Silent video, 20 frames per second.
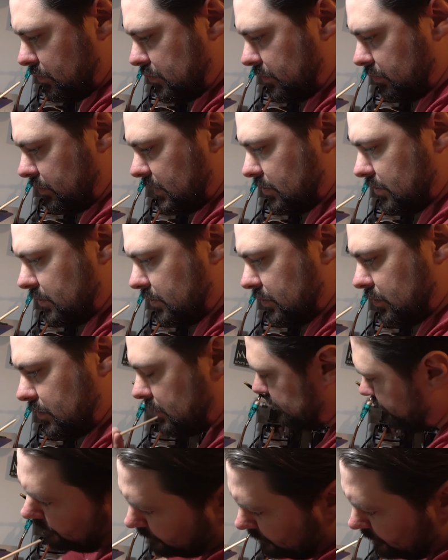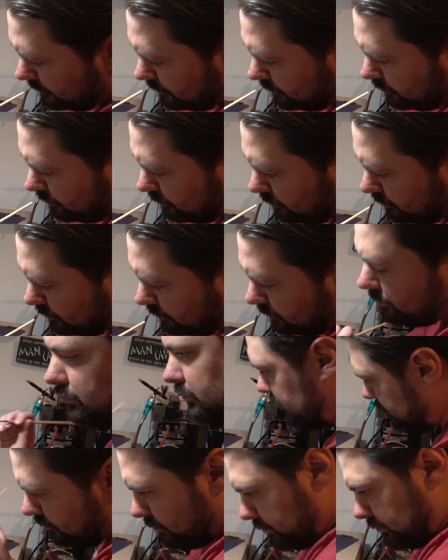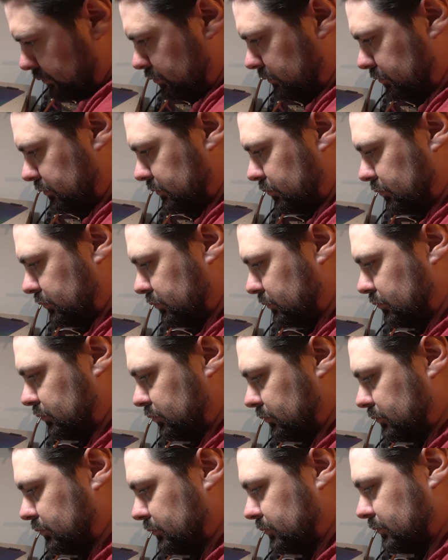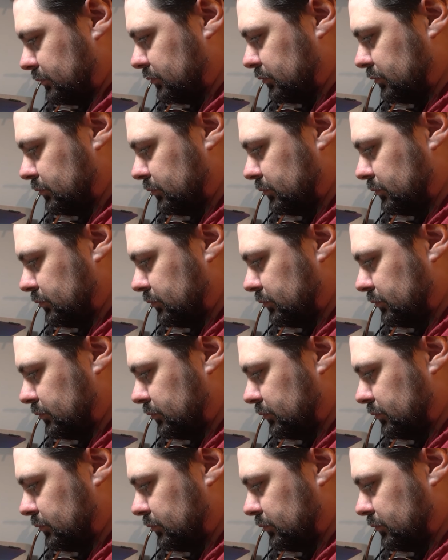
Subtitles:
now closed, but they do try and run it every year.